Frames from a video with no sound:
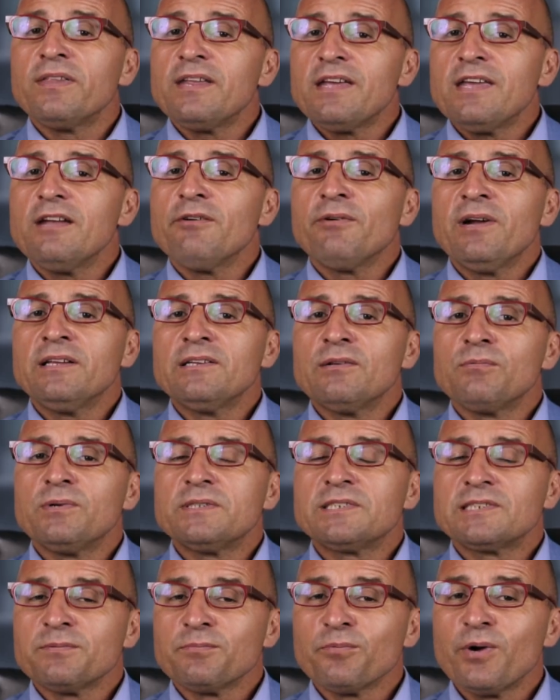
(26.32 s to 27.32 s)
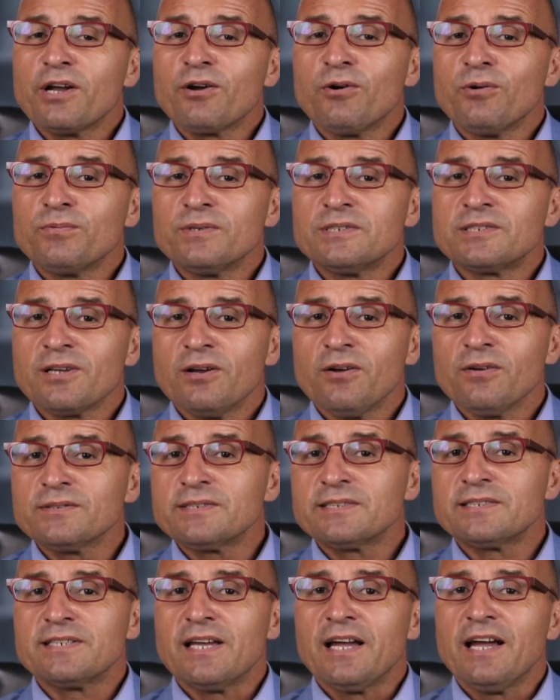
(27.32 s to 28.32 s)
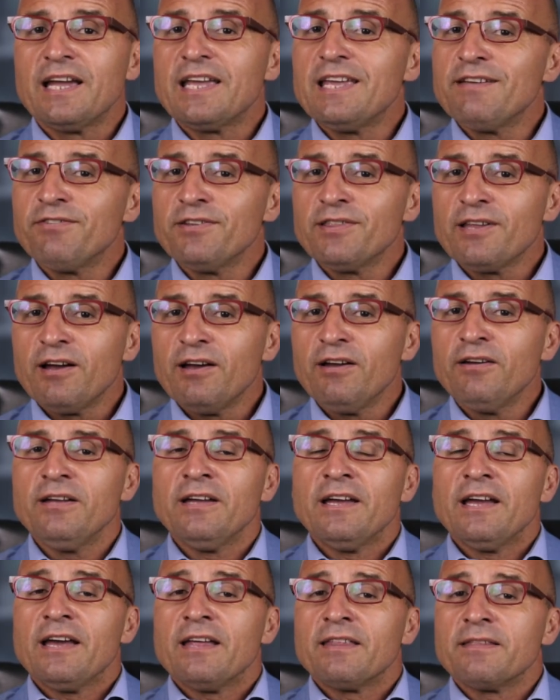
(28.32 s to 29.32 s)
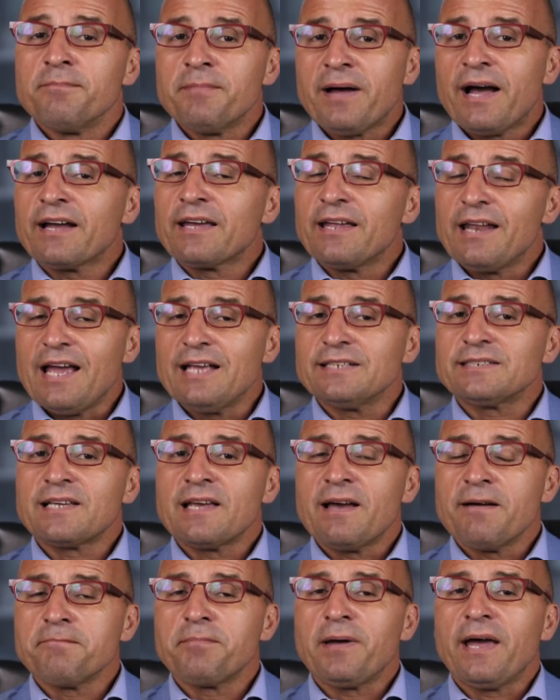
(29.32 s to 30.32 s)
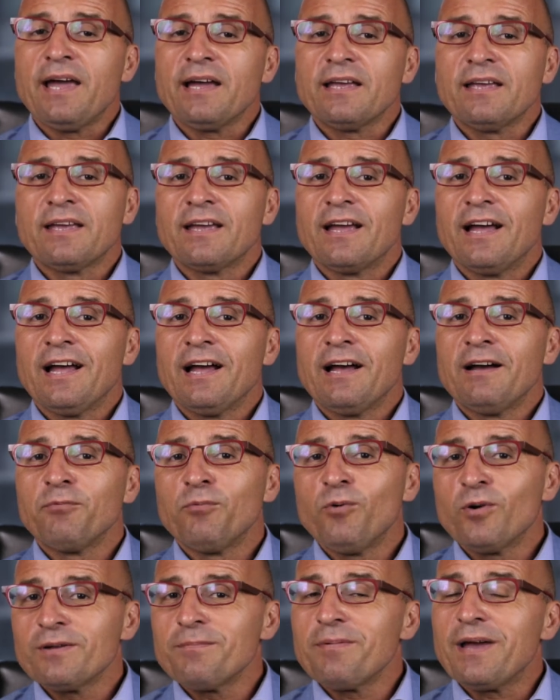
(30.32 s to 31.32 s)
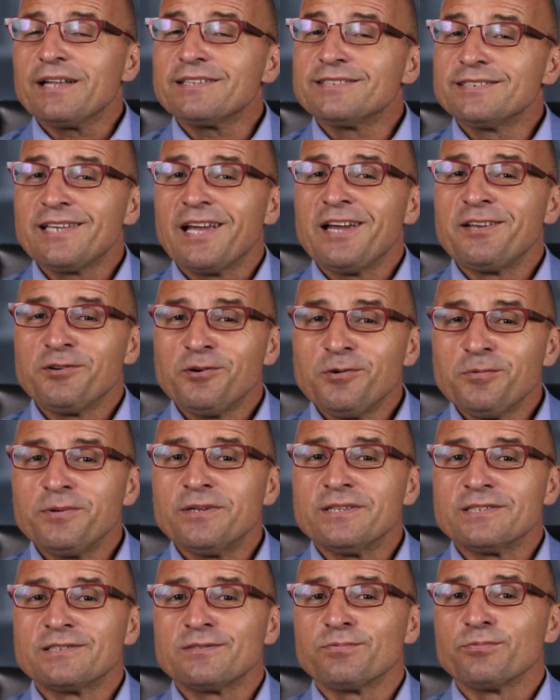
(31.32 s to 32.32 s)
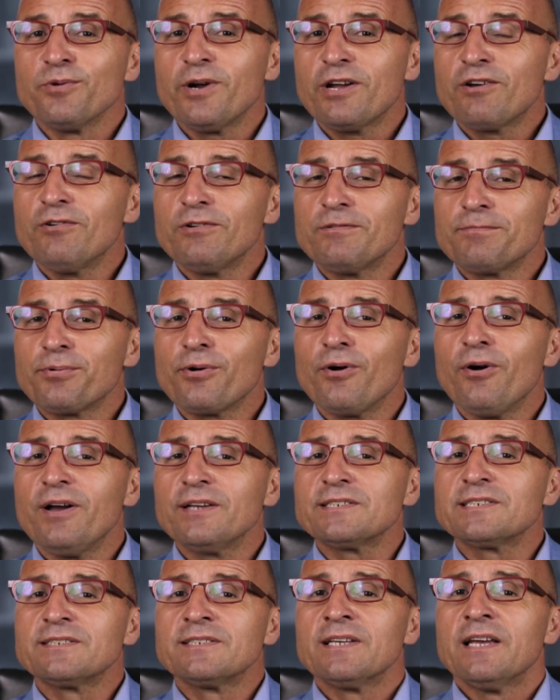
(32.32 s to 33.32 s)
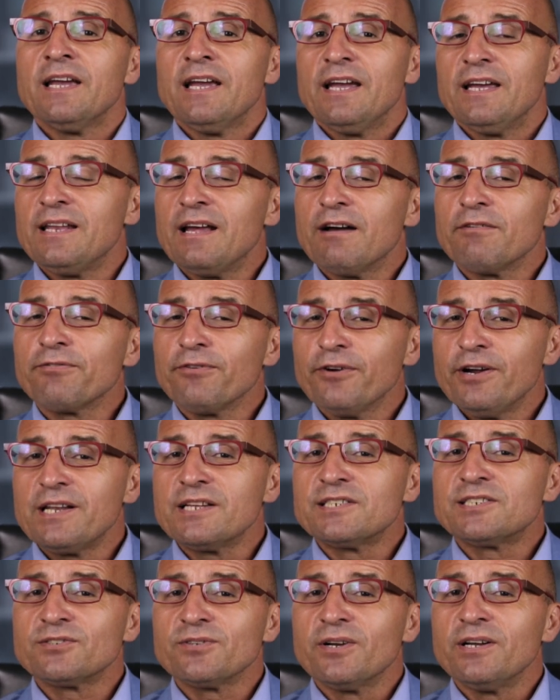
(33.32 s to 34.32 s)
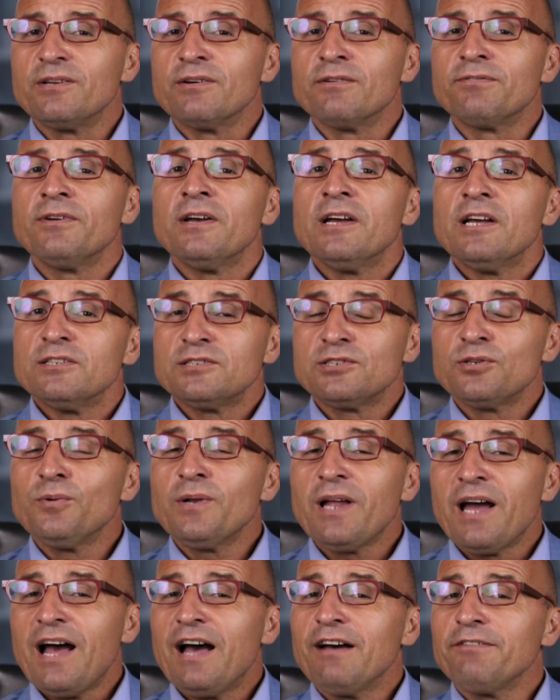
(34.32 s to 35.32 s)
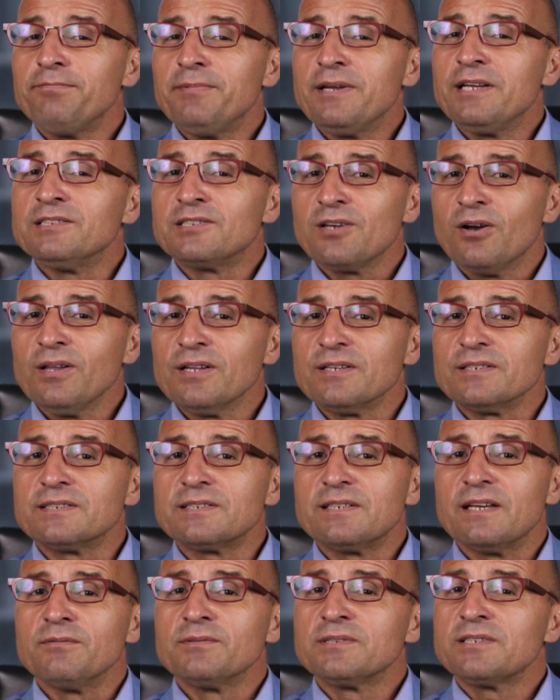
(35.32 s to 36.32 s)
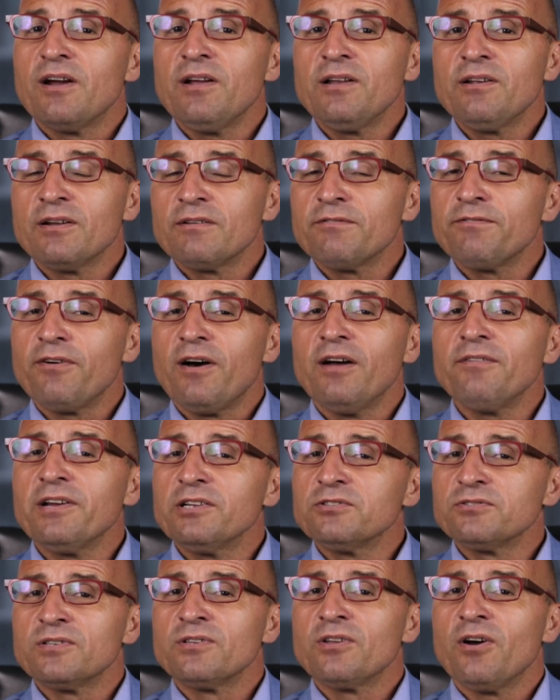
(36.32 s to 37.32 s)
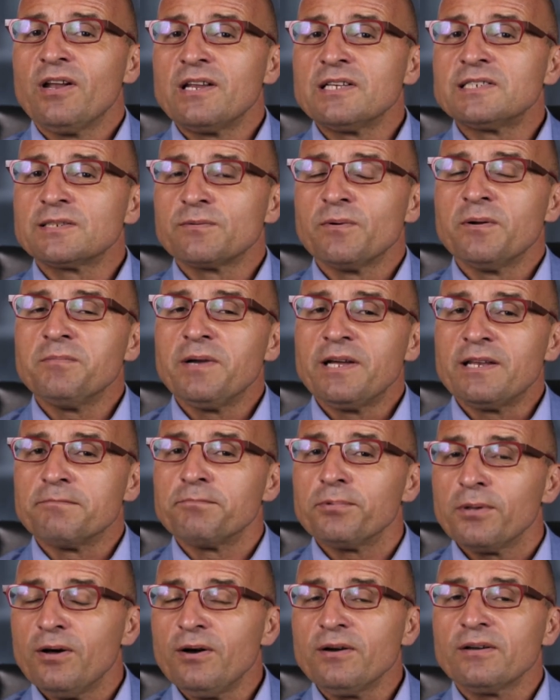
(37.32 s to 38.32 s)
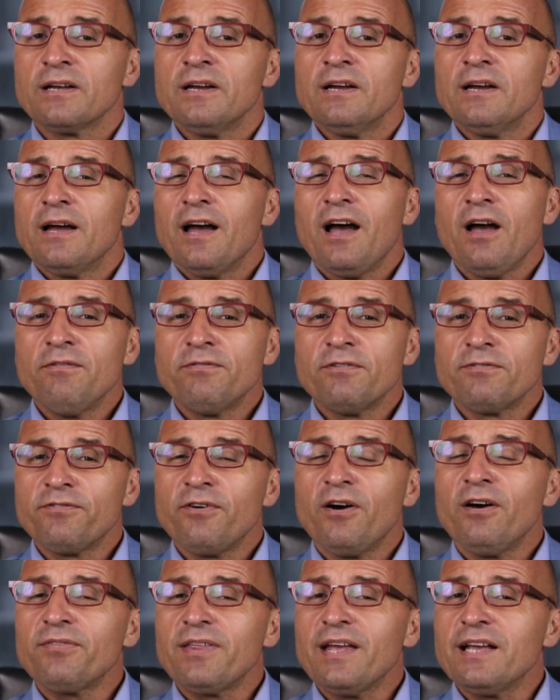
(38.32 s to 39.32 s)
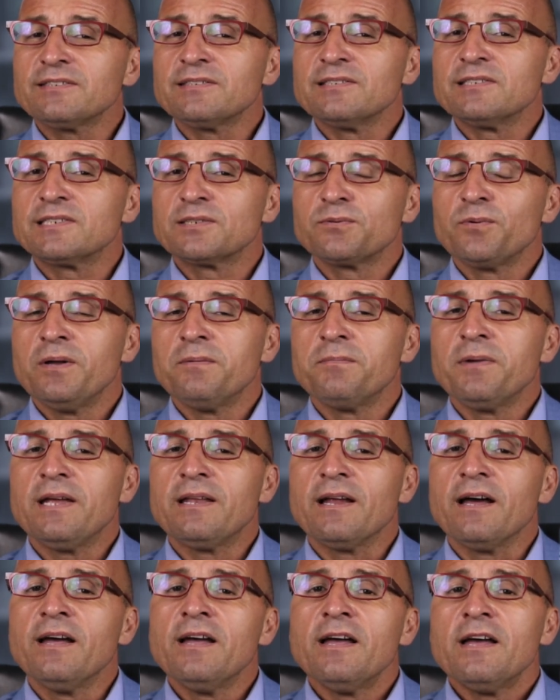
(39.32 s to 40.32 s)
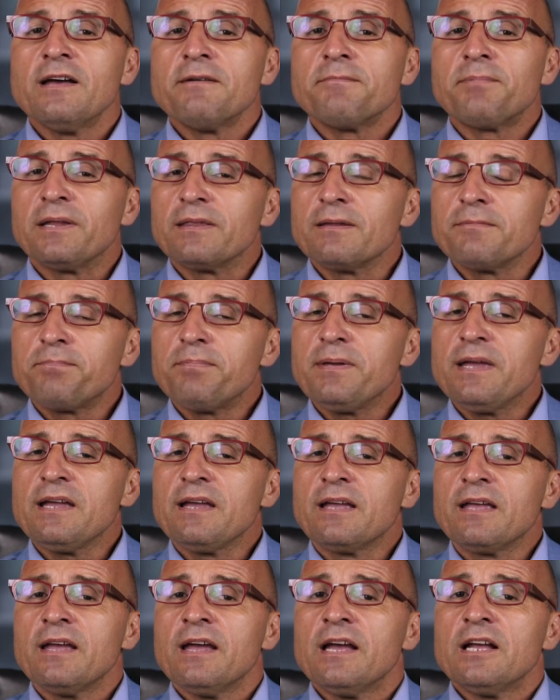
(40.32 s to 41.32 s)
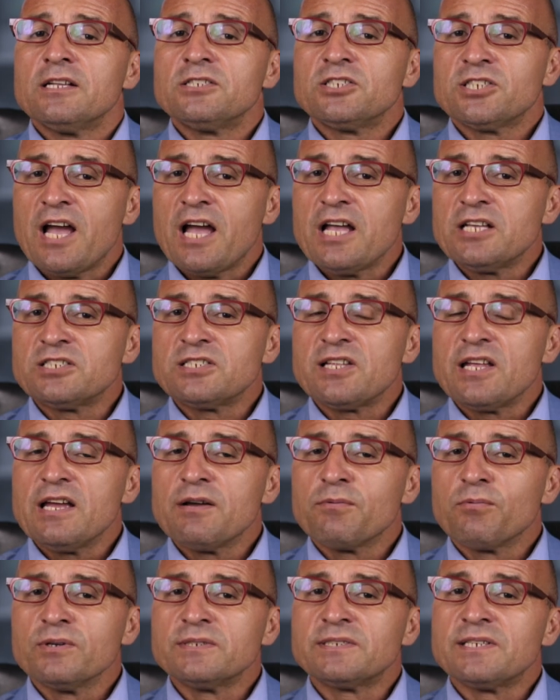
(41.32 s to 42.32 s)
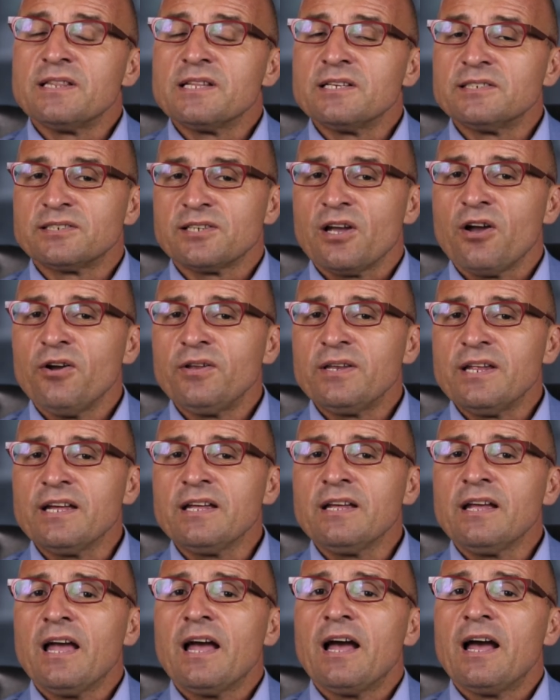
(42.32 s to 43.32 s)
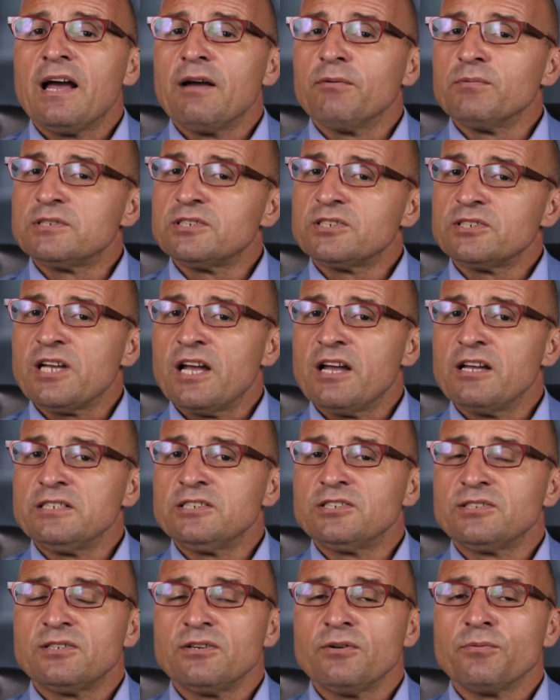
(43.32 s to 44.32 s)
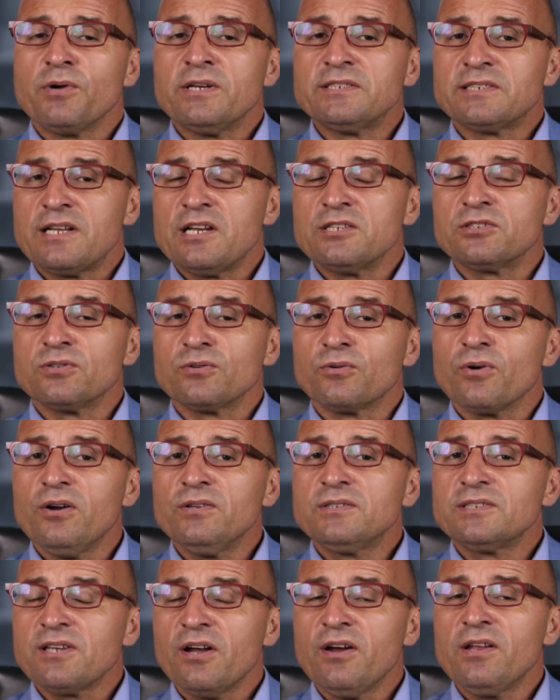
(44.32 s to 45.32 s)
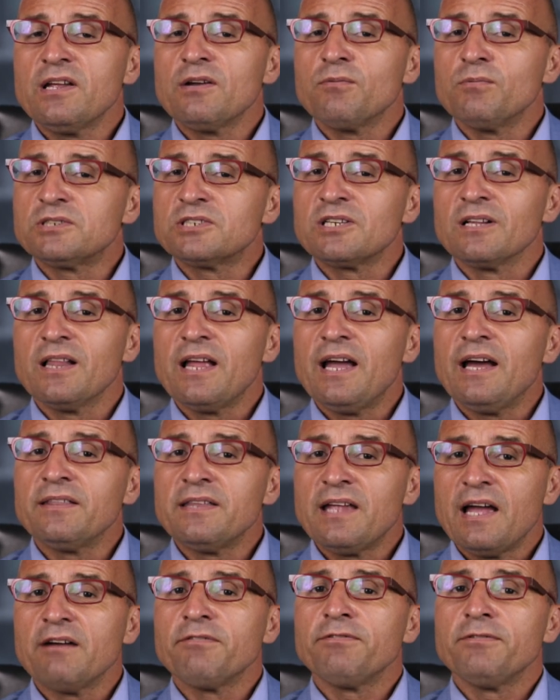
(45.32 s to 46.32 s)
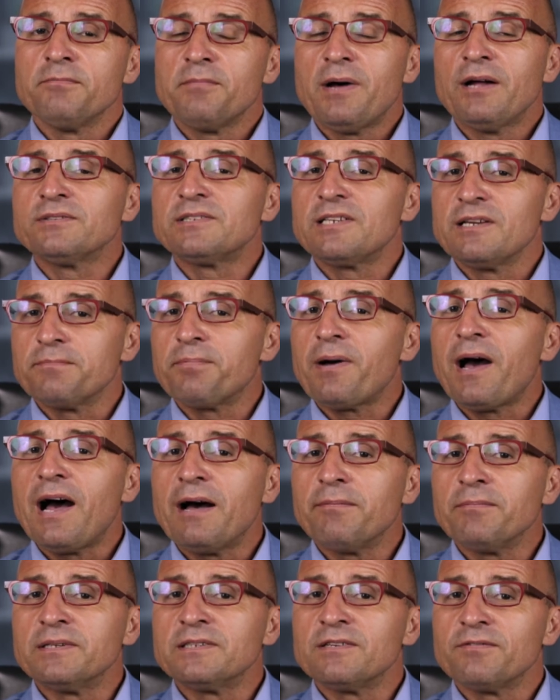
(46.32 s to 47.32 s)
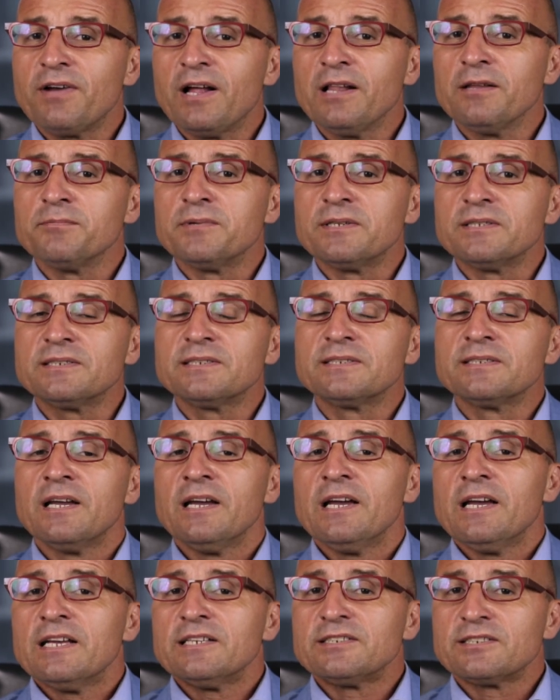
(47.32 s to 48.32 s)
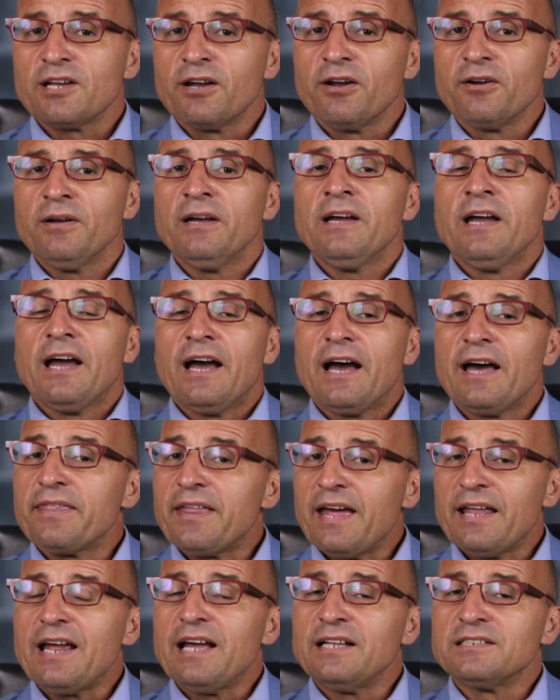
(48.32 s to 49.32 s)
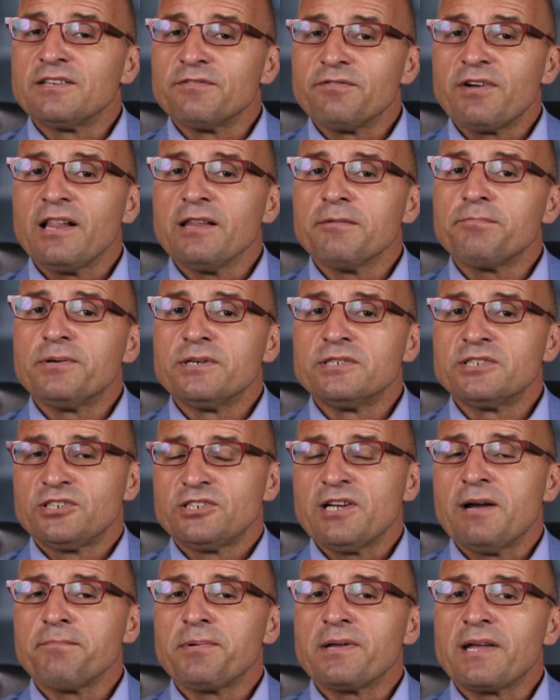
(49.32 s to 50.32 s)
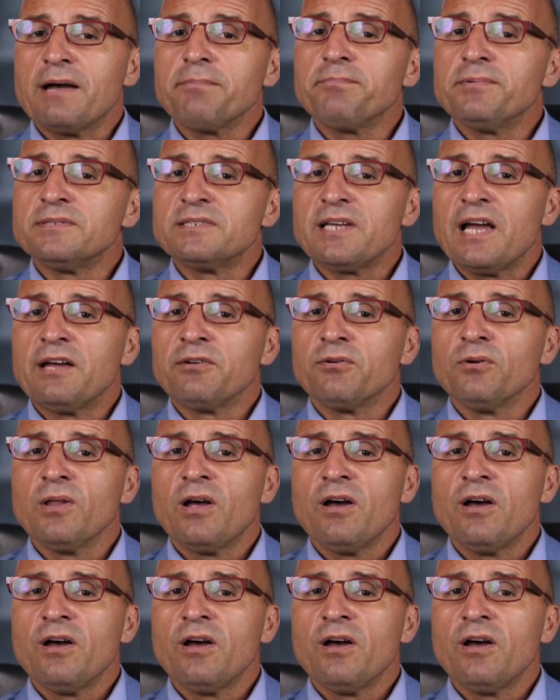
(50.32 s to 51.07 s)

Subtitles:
the year ended with some record results, even though the market has come back. What about St Albans? Record price in Alfreda Street of $2.5 million. It was only on a 590 square metre block, over 5,000 square metre, but the big change there was in the zoning. It was changed to residential growth zoning, which allowed now for multi-apartment developments. So that had developers jumping up and down all